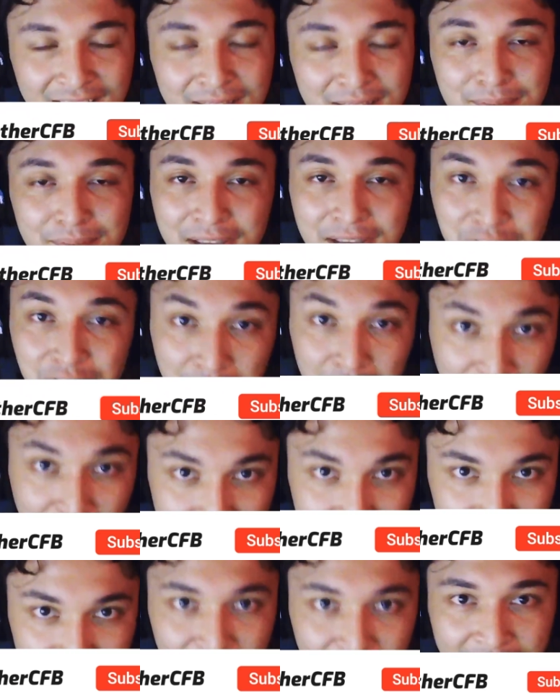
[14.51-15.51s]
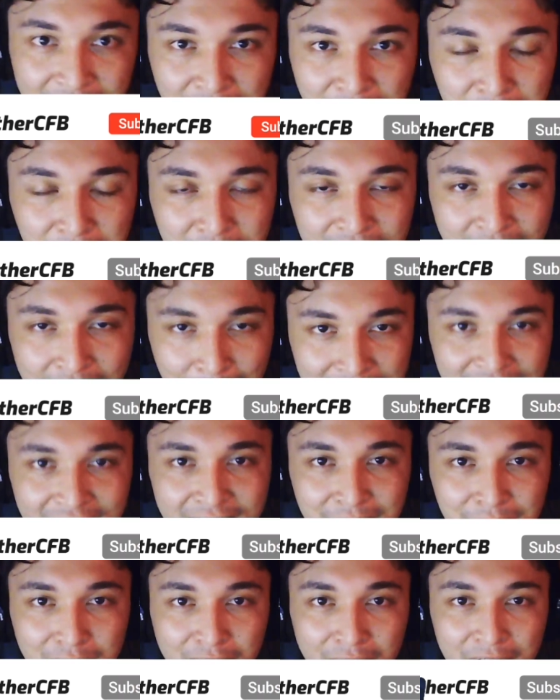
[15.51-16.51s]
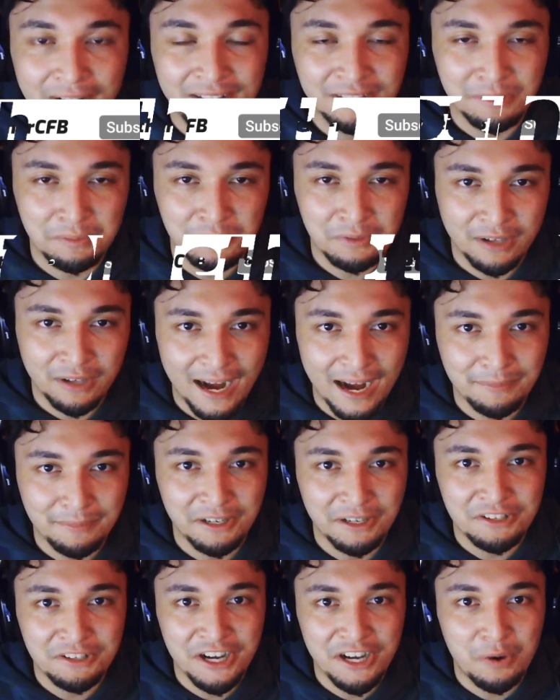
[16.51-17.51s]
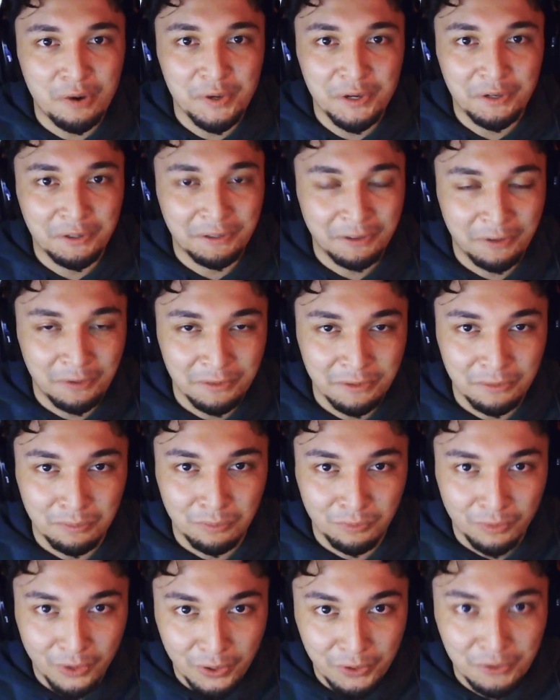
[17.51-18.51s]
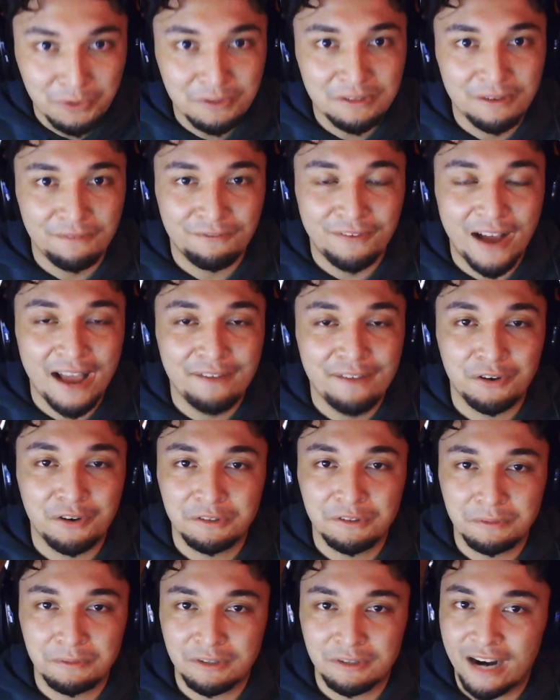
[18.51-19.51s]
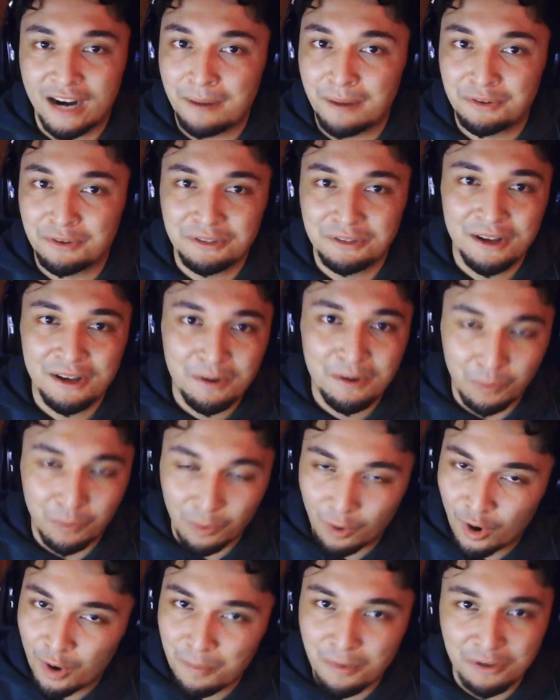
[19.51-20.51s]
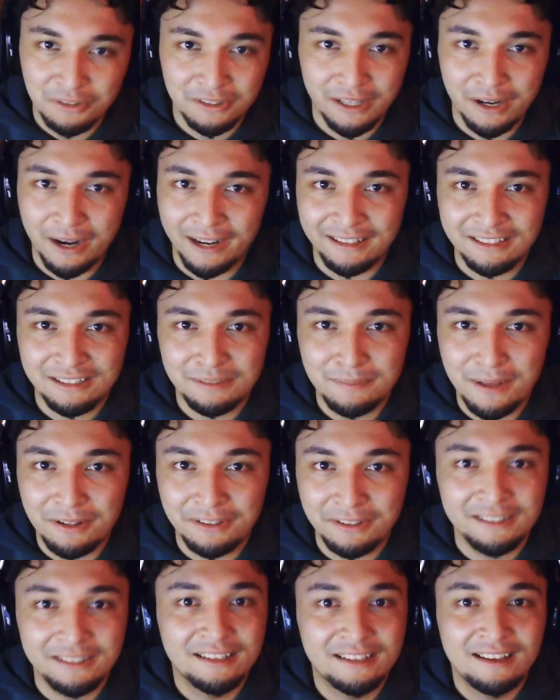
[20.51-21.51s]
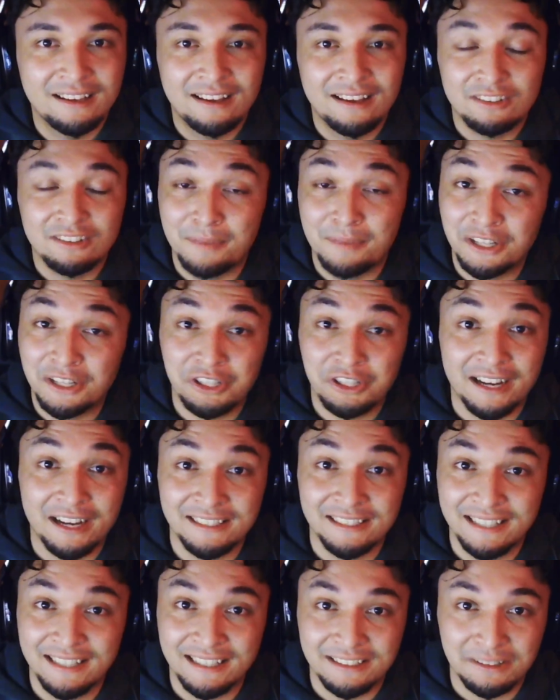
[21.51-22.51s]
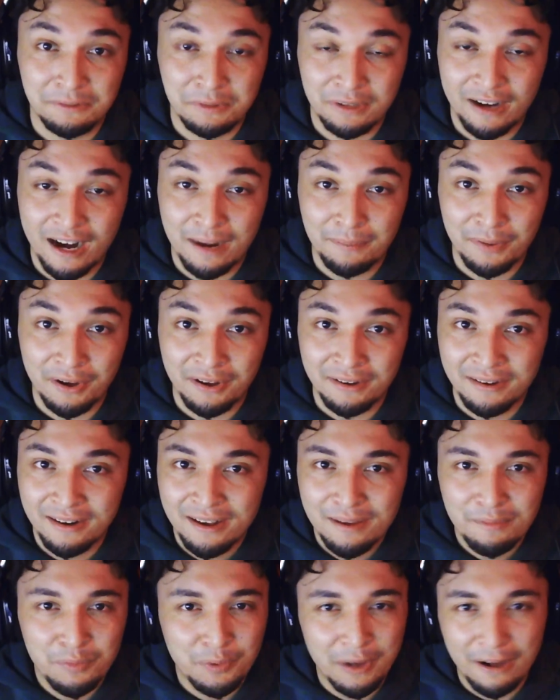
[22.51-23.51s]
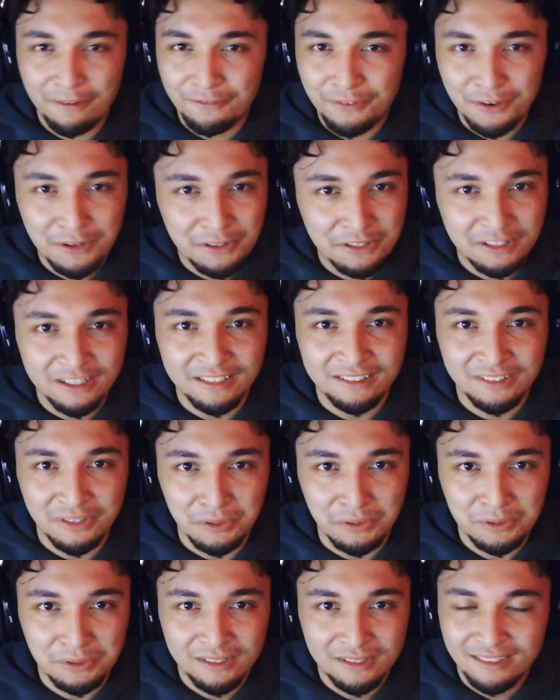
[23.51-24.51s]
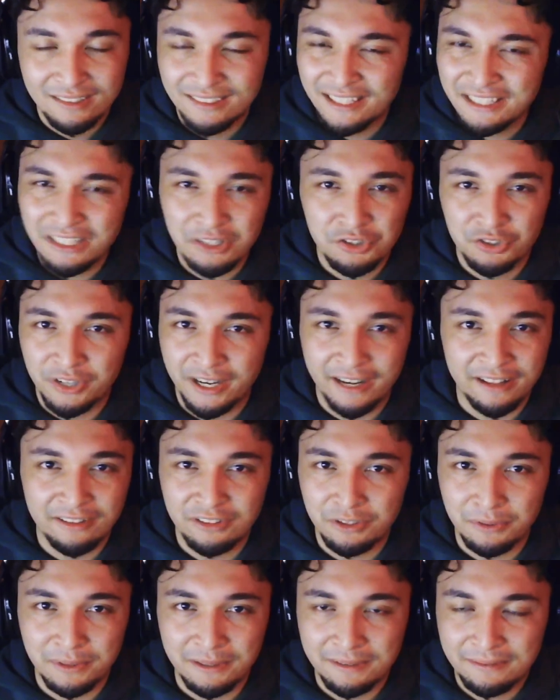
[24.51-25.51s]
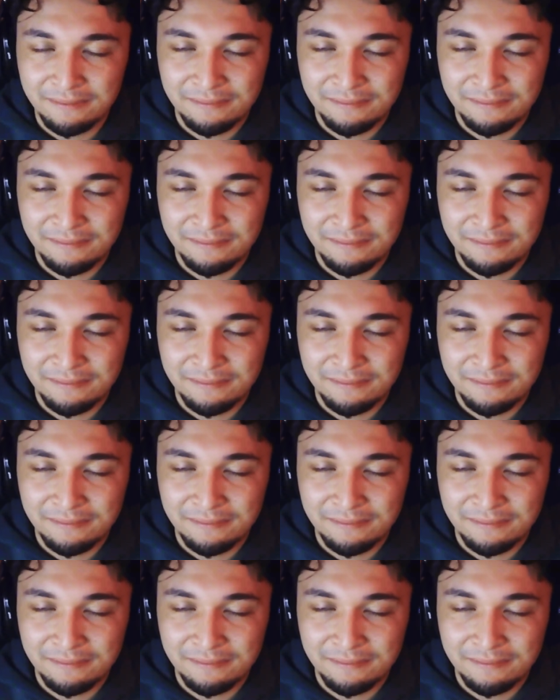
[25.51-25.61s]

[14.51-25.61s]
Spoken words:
make sure to like the video, comment down below, and subscribe to the channel. We are on the road to 500 subscribers. We're almost there. I can smell it. So make sure you guys hit that subscribe button. But without further ado, let's get straight into it.